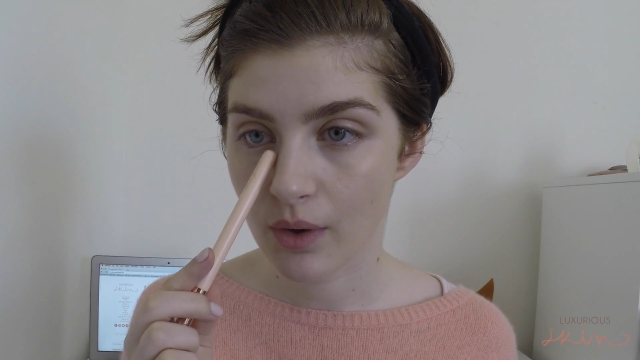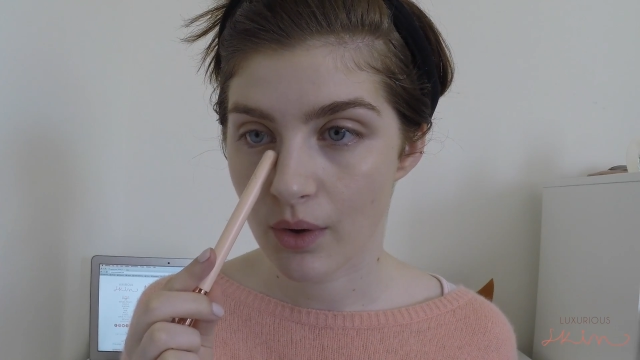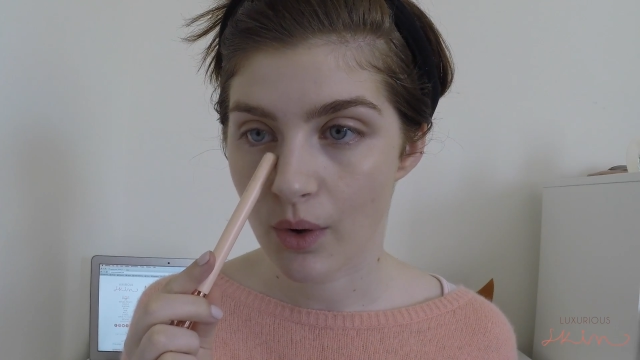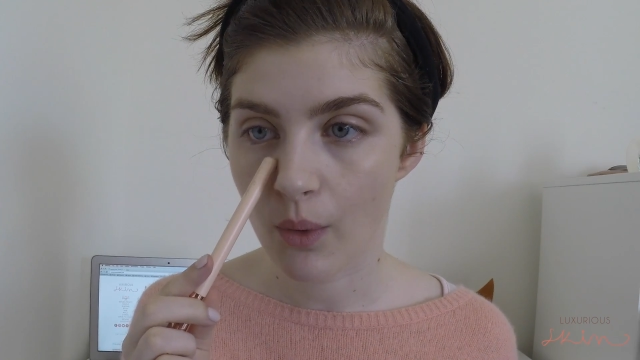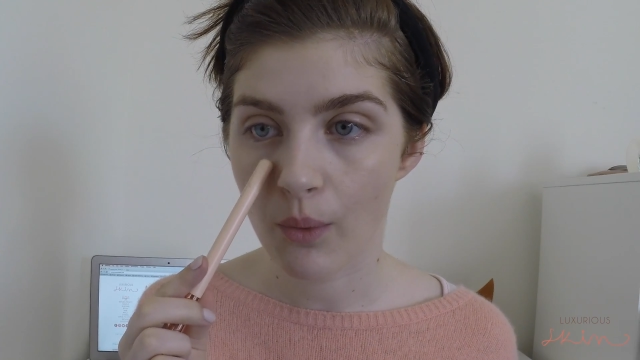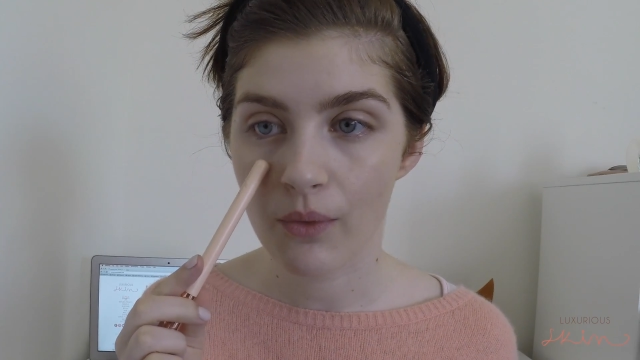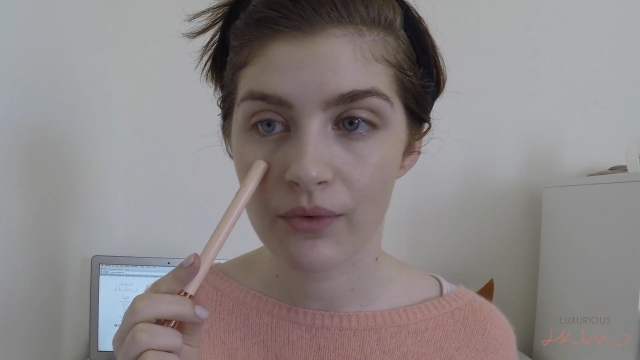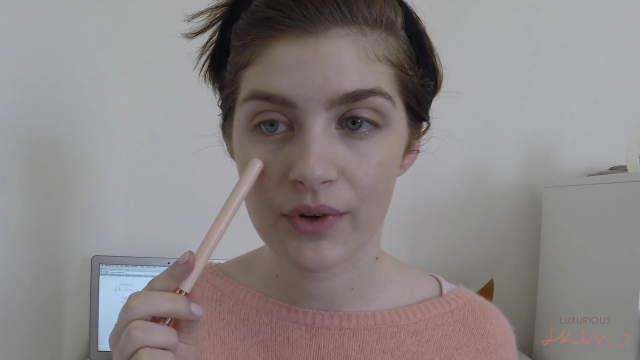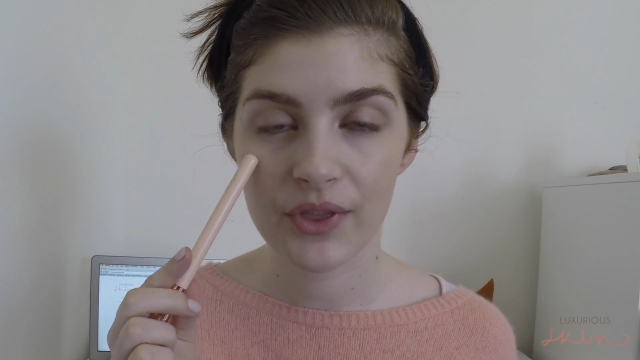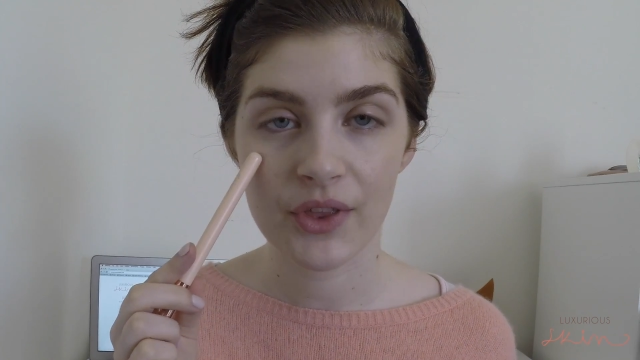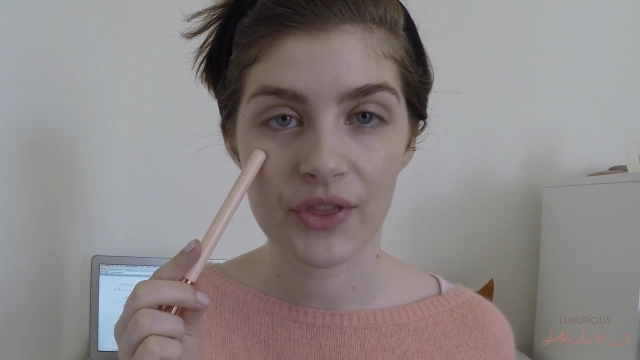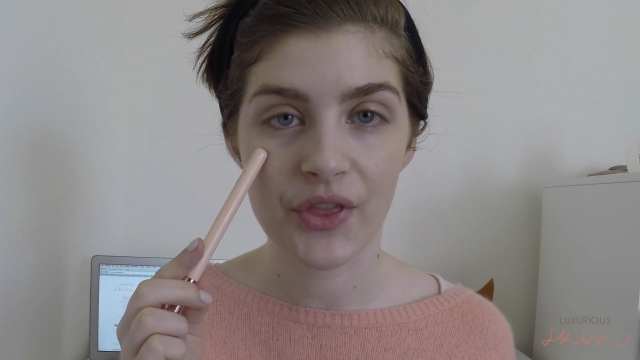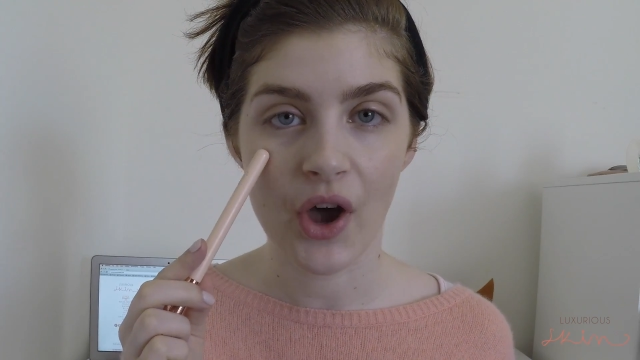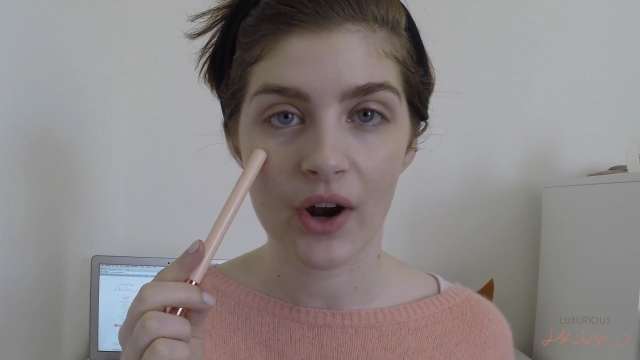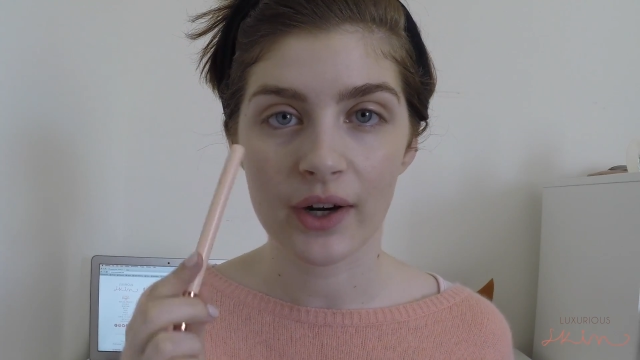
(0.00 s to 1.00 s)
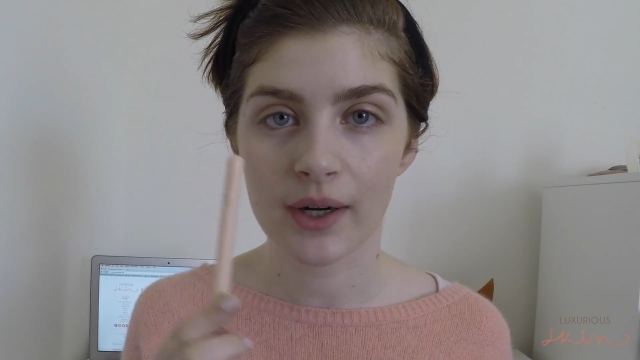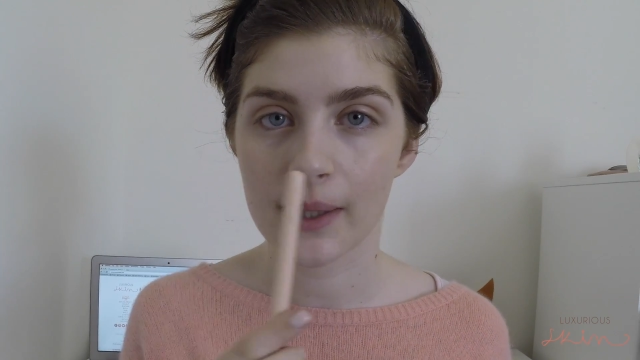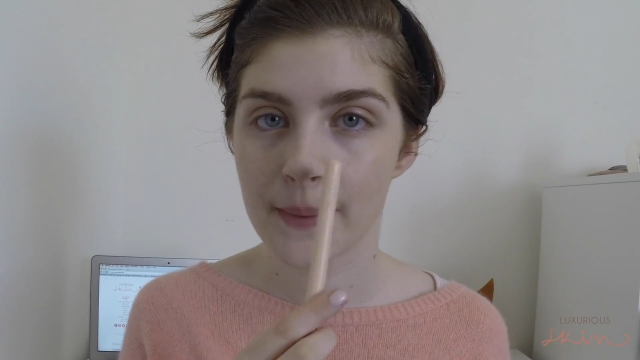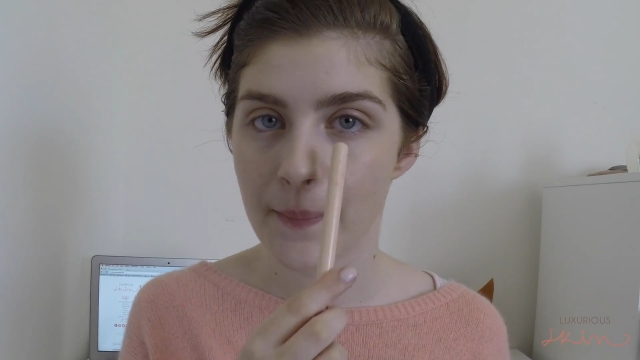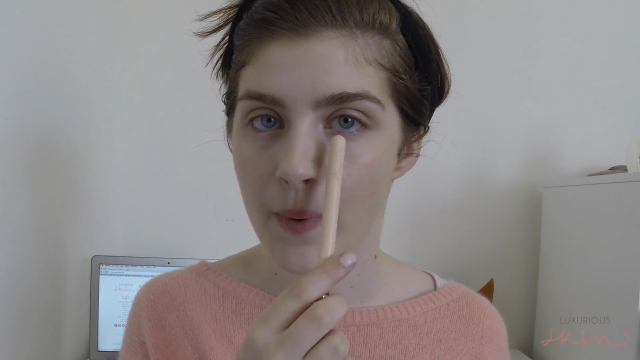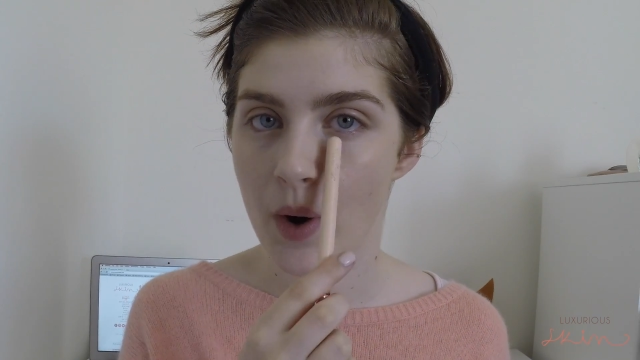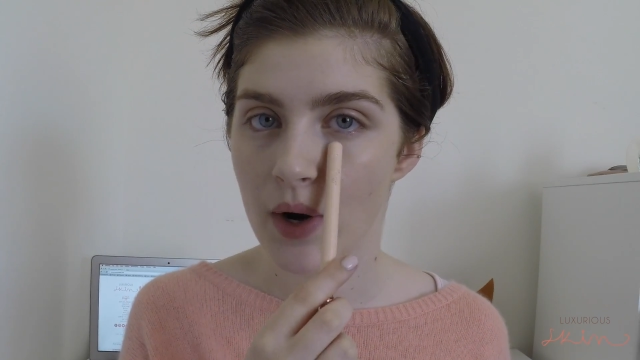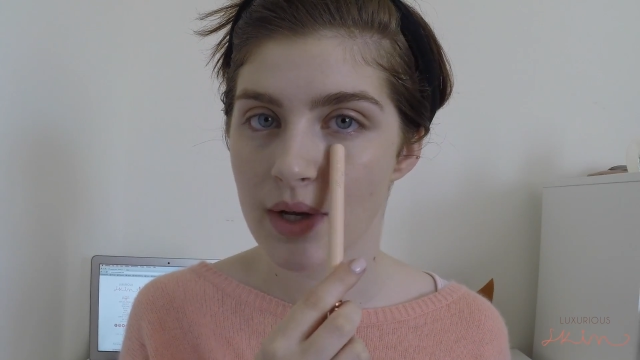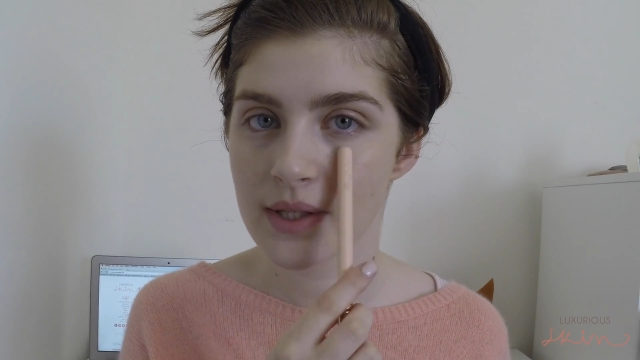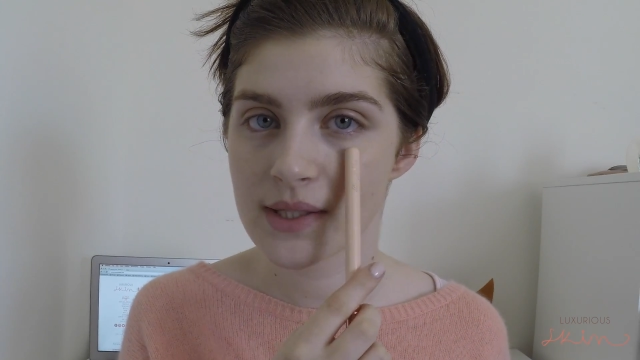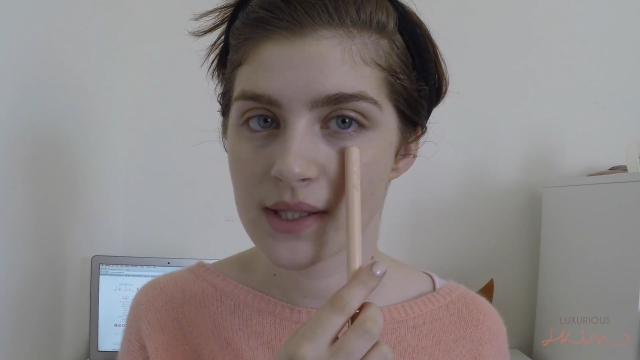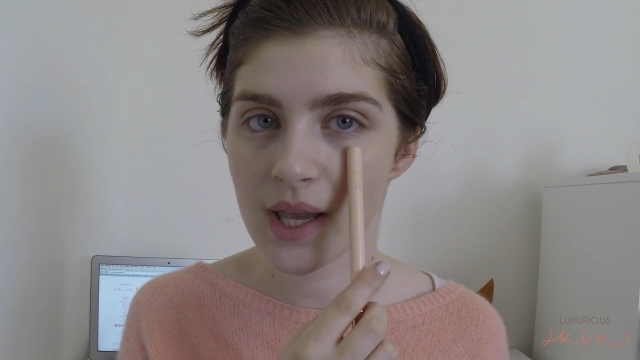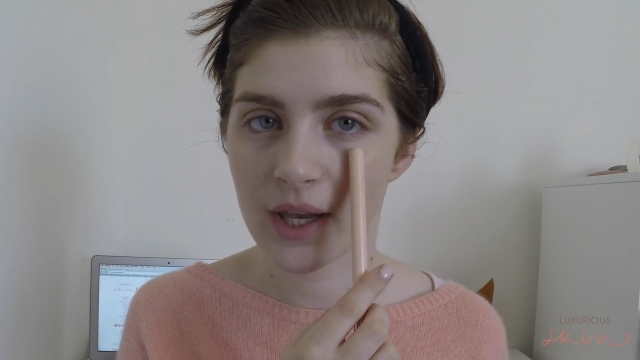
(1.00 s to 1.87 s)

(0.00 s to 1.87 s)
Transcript: go over the darker parts,